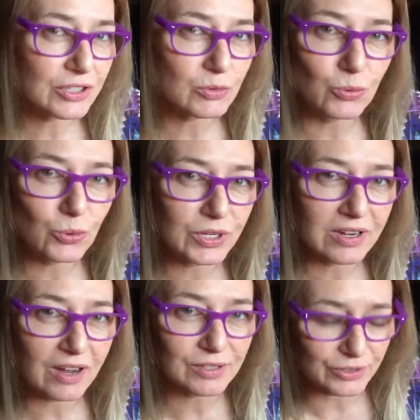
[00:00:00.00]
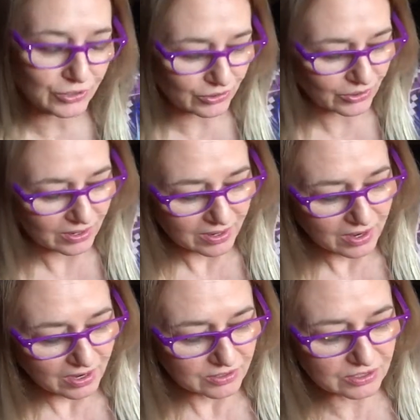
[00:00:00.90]
just would not glue.
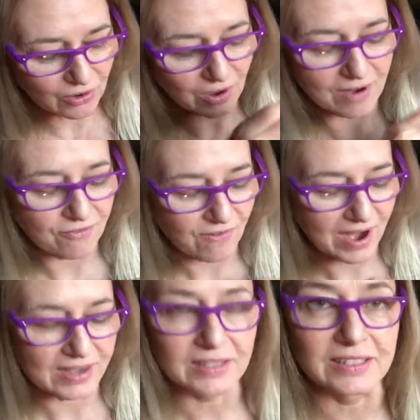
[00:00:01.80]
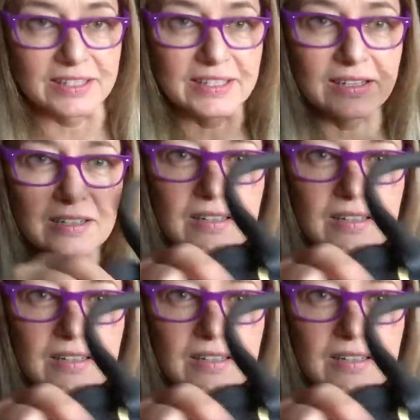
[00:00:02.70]
So I finally